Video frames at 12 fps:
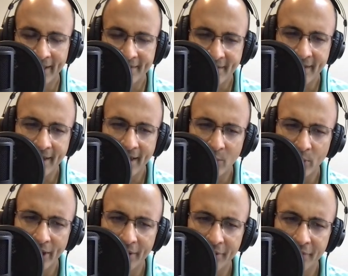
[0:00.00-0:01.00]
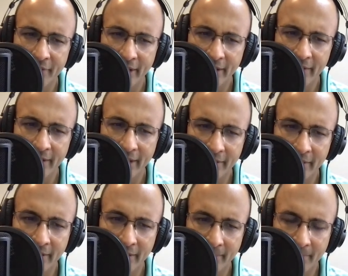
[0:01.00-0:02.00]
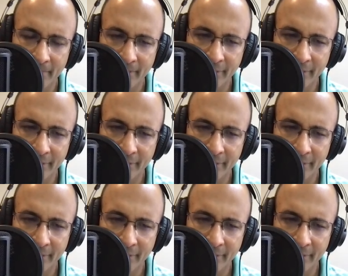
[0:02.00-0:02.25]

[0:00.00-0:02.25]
And is that hardwired, do you think, that to